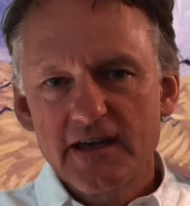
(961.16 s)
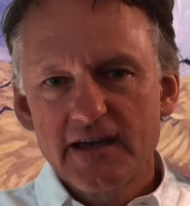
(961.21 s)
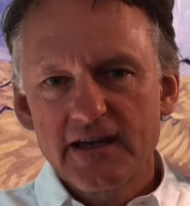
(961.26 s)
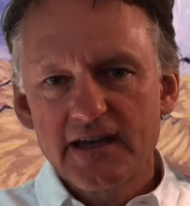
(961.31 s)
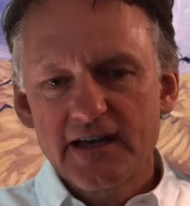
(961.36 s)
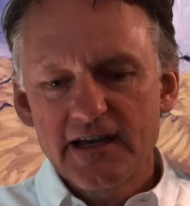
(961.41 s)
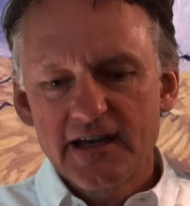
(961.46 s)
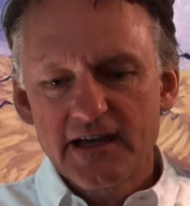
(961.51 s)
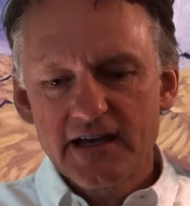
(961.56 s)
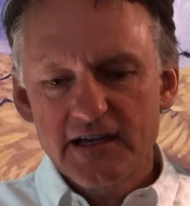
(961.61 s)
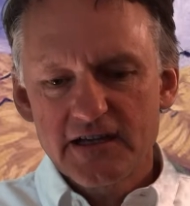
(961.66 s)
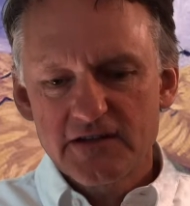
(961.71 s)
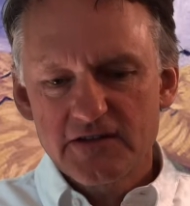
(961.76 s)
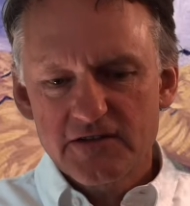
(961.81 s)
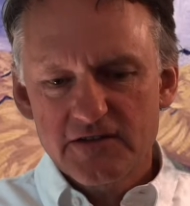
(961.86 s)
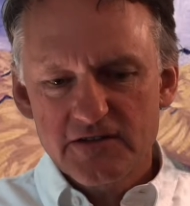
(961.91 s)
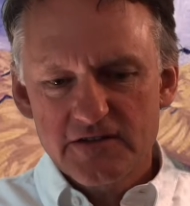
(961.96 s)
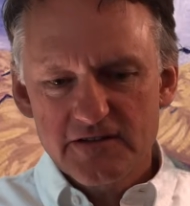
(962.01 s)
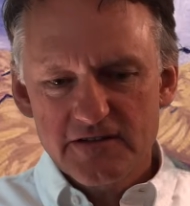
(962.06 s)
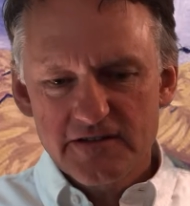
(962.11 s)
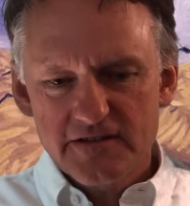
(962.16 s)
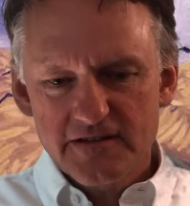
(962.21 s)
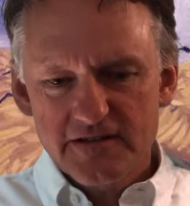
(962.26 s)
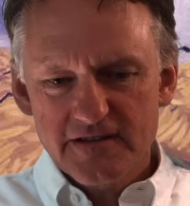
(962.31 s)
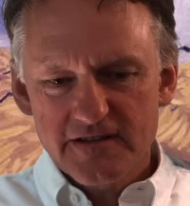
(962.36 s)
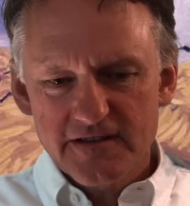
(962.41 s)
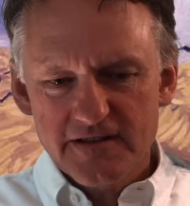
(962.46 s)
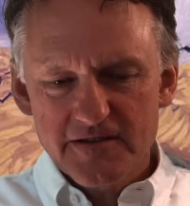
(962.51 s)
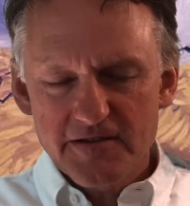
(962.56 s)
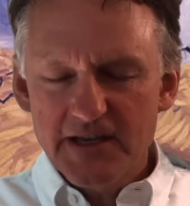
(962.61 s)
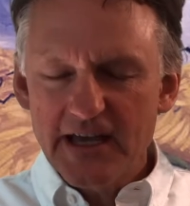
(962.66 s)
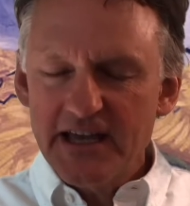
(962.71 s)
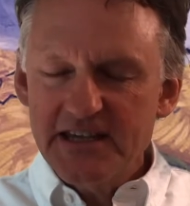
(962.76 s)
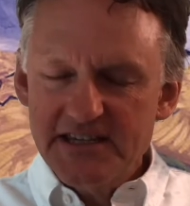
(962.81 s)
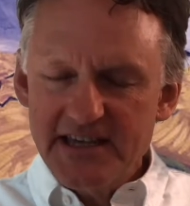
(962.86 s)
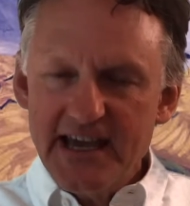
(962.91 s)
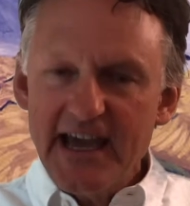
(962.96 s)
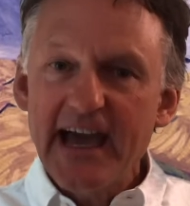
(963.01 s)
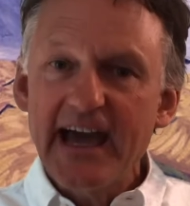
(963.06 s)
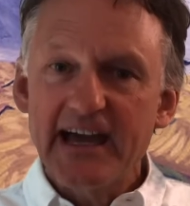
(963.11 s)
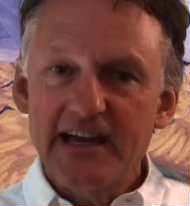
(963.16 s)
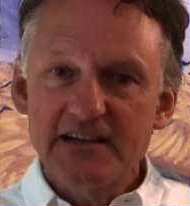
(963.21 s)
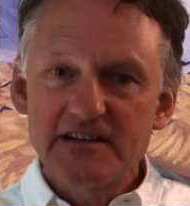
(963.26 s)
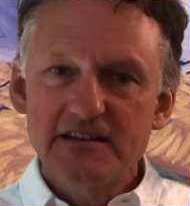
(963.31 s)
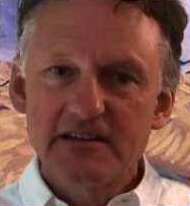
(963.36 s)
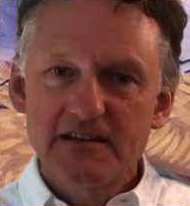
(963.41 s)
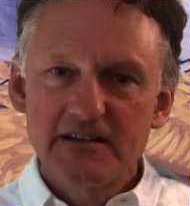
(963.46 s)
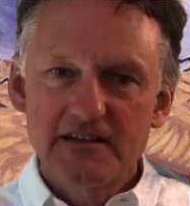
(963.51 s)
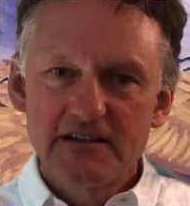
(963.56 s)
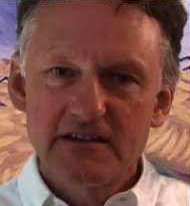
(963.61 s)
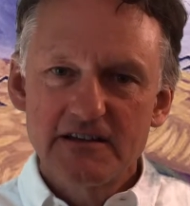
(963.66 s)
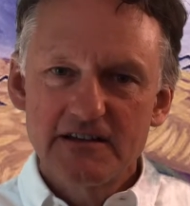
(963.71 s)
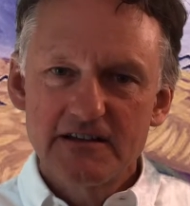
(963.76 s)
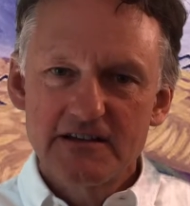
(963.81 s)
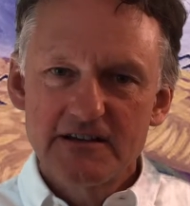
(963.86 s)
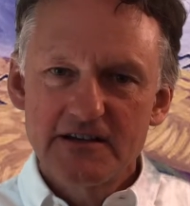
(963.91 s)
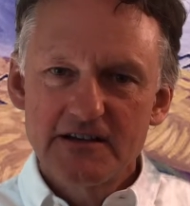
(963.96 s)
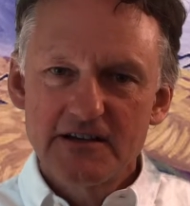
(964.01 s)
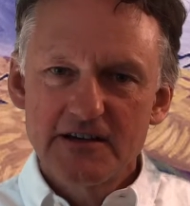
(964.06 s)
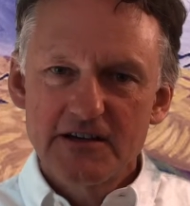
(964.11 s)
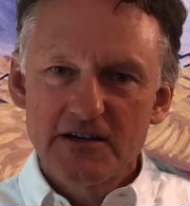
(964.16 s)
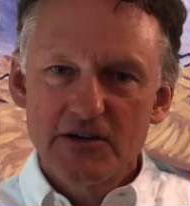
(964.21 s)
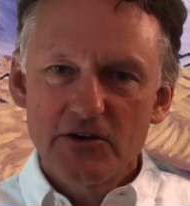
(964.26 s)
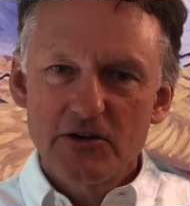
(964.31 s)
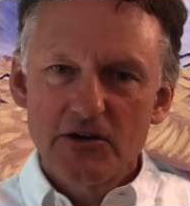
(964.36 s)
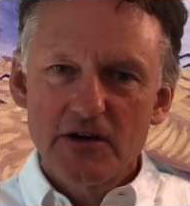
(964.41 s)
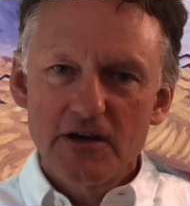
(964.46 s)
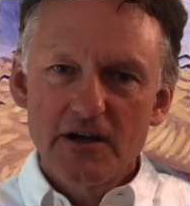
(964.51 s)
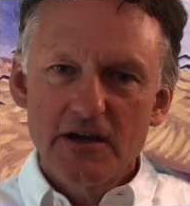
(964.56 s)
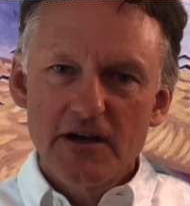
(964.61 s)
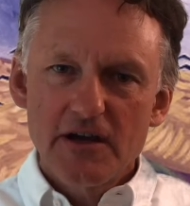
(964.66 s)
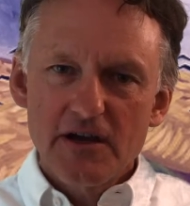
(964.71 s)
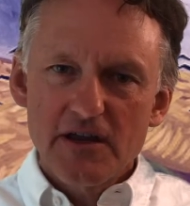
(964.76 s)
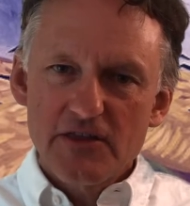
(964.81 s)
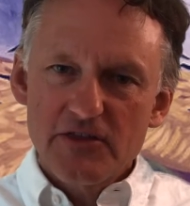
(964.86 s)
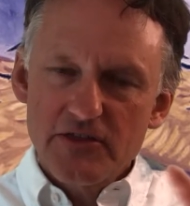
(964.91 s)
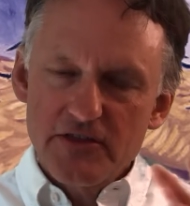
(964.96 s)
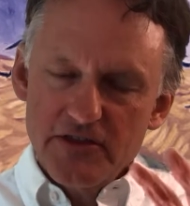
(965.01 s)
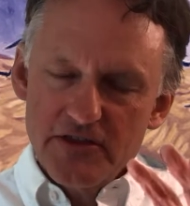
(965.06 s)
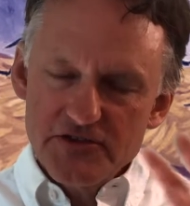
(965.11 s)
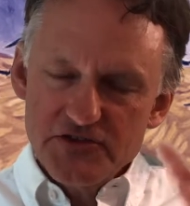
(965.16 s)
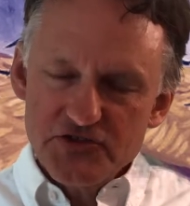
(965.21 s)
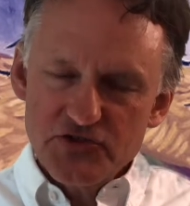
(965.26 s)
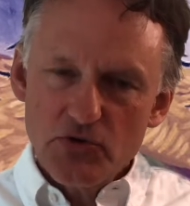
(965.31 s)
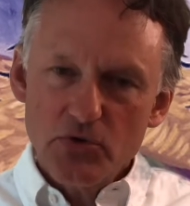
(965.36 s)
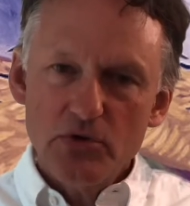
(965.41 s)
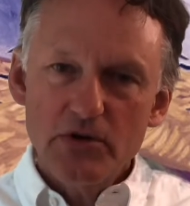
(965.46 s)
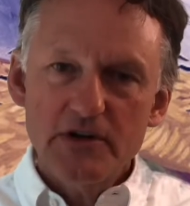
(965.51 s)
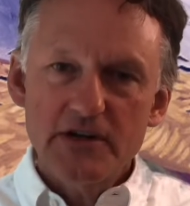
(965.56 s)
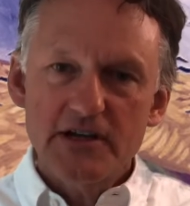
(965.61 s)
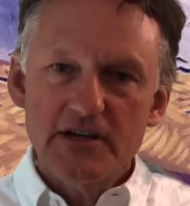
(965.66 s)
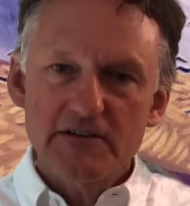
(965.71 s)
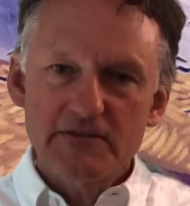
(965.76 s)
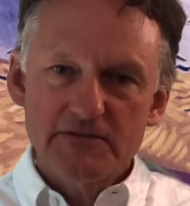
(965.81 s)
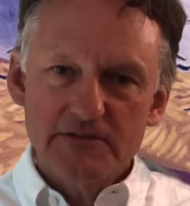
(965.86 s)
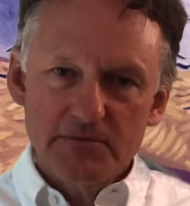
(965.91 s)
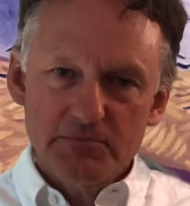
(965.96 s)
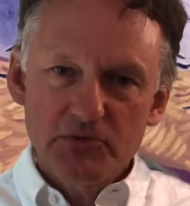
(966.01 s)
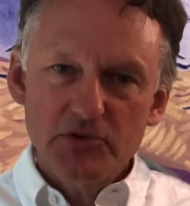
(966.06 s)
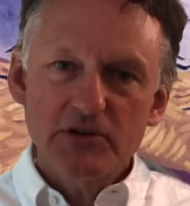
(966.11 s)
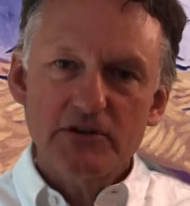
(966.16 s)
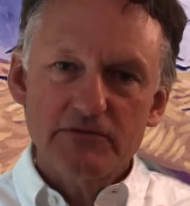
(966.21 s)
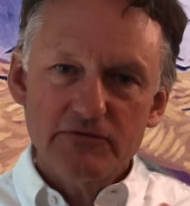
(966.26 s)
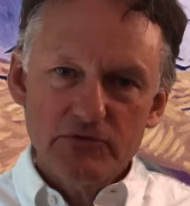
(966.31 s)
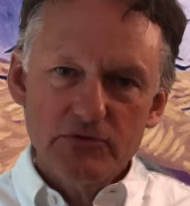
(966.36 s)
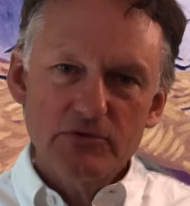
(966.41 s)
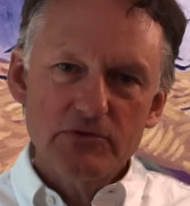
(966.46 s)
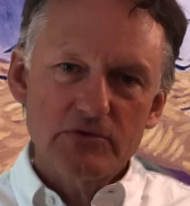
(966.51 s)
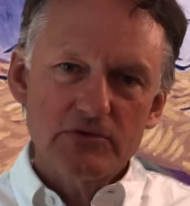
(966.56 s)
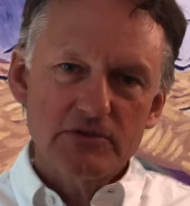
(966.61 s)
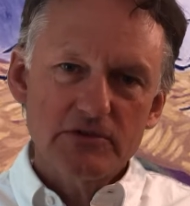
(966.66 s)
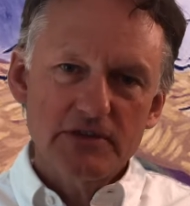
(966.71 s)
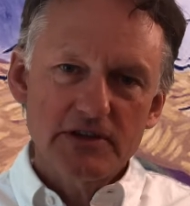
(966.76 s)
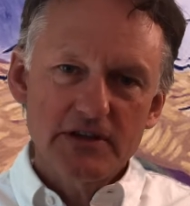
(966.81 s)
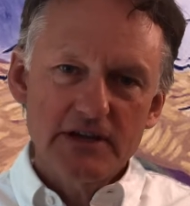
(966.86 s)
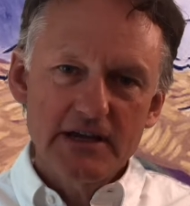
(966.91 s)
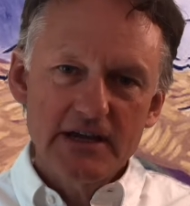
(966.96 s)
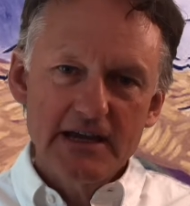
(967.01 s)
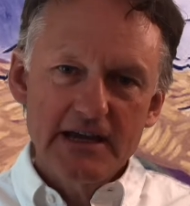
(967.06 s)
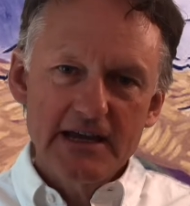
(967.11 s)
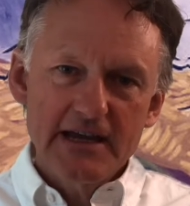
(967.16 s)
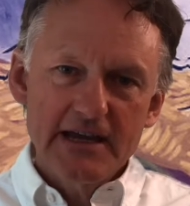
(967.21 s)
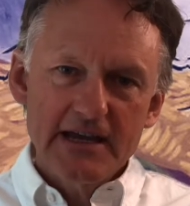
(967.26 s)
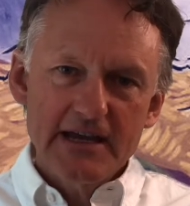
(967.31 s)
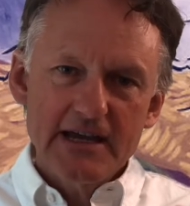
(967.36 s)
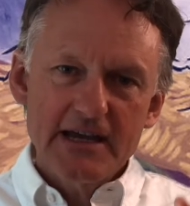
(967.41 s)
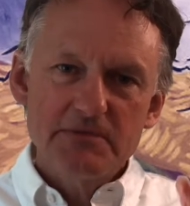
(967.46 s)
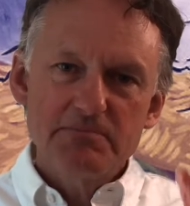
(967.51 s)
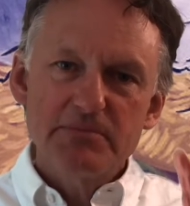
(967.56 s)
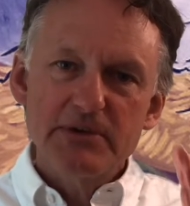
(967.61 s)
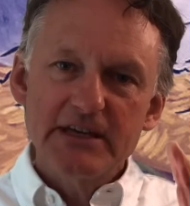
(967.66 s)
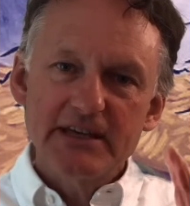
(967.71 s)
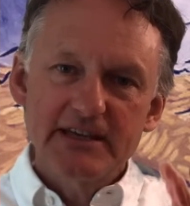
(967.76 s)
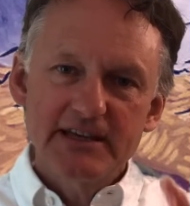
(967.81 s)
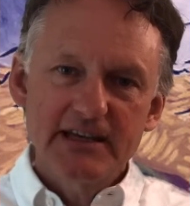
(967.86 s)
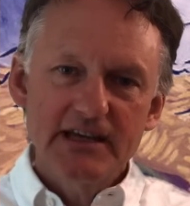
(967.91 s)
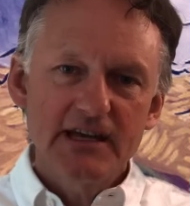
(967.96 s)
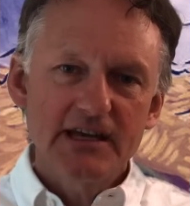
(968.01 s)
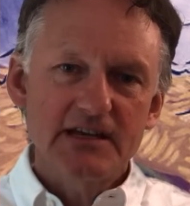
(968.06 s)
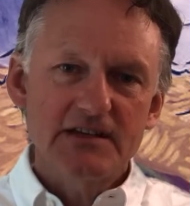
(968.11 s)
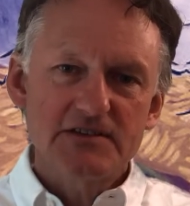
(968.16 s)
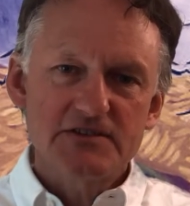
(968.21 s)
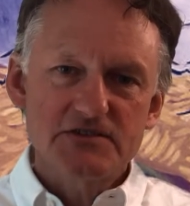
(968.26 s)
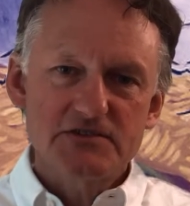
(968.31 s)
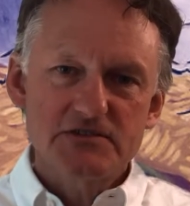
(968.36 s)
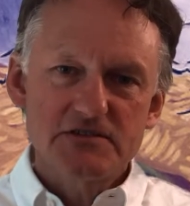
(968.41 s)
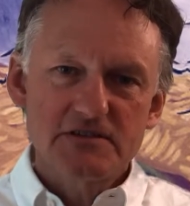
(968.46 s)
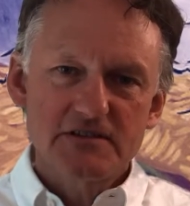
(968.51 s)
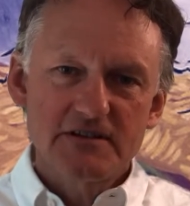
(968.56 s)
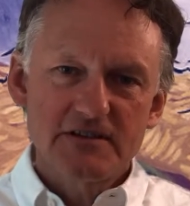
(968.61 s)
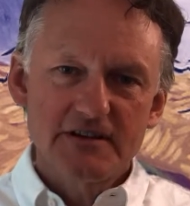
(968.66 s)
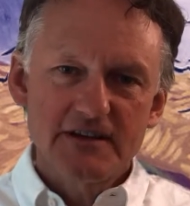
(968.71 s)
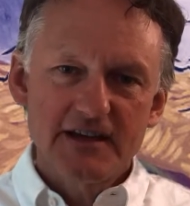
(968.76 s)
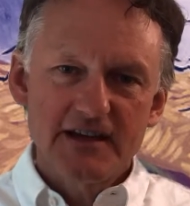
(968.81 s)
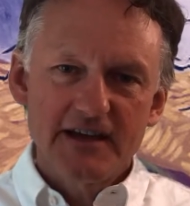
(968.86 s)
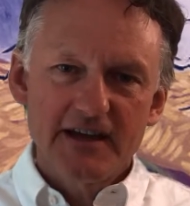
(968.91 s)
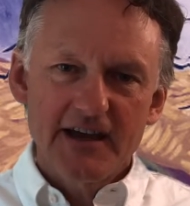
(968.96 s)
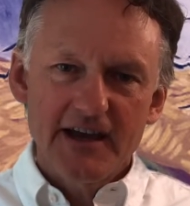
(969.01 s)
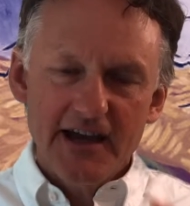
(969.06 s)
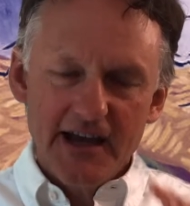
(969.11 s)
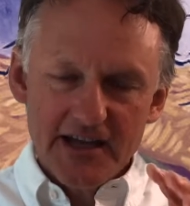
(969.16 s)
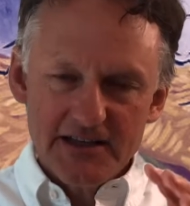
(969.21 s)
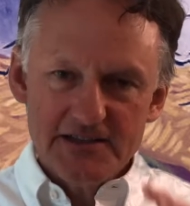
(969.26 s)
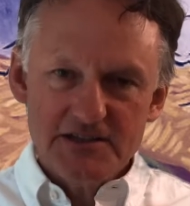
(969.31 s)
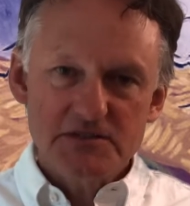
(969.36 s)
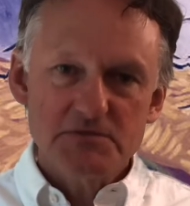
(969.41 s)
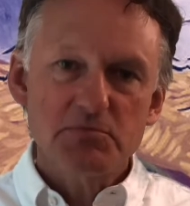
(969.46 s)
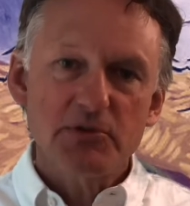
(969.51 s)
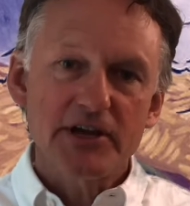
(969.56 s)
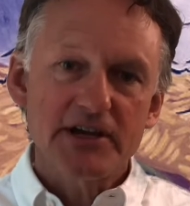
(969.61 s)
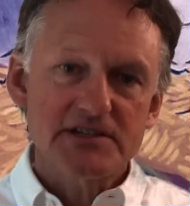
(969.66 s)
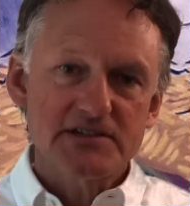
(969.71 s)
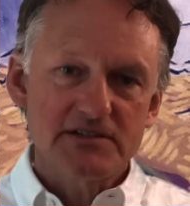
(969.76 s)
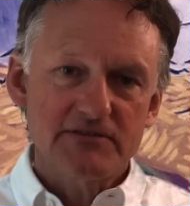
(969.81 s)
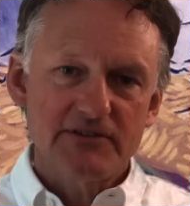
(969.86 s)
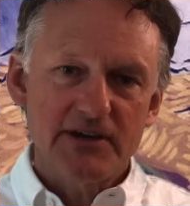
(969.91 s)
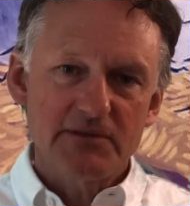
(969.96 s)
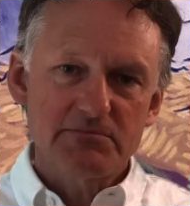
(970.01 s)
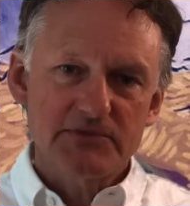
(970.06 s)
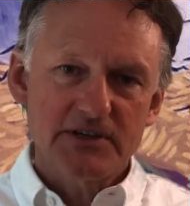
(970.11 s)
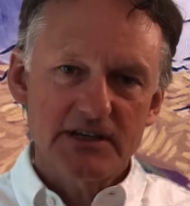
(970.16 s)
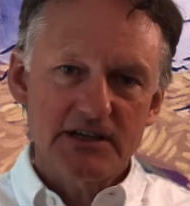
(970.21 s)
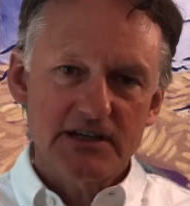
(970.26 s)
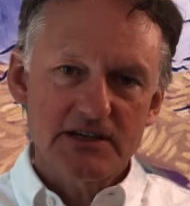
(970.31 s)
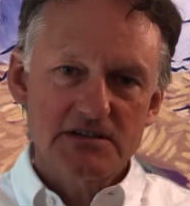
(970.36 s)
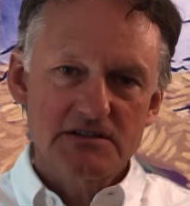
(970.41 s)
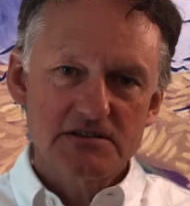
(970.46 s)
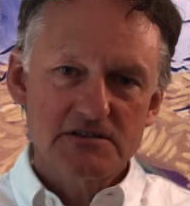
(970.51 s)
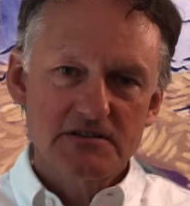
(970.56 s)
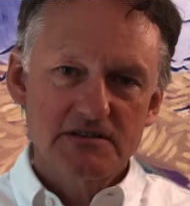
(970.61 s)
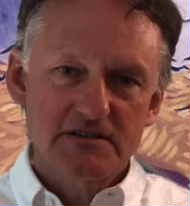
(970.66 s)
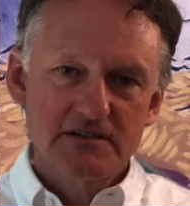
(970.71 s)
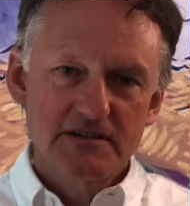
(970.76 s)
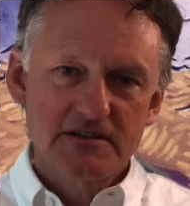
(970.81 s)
And yet, the story of the Book of Ruth, it begins at this place of emptiness.